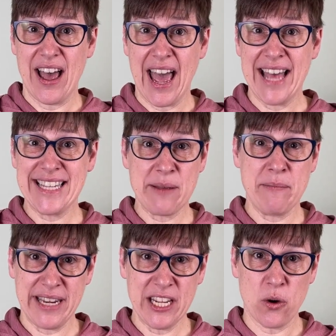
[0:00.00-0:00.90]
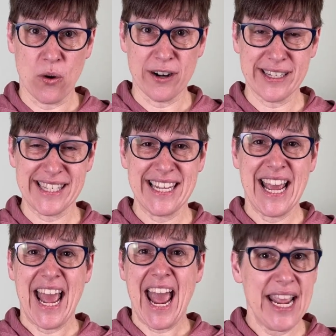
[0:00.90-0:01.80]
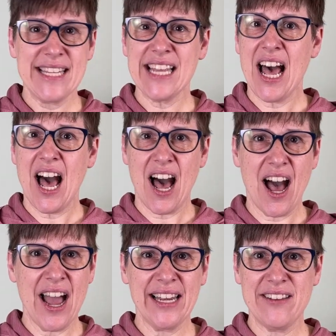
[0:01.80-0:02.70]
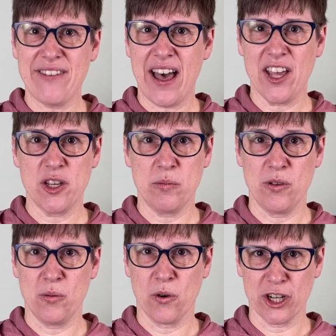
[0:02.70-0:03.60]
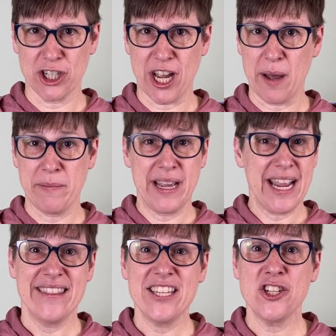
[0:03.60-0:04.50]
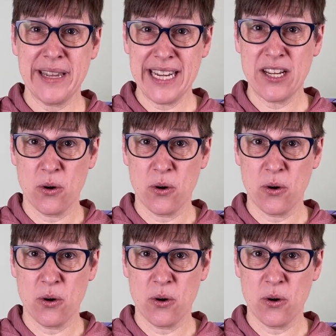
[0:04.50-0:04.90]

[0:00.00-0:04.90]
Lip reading: as a mini course. It's a highly valuable workshop. This mini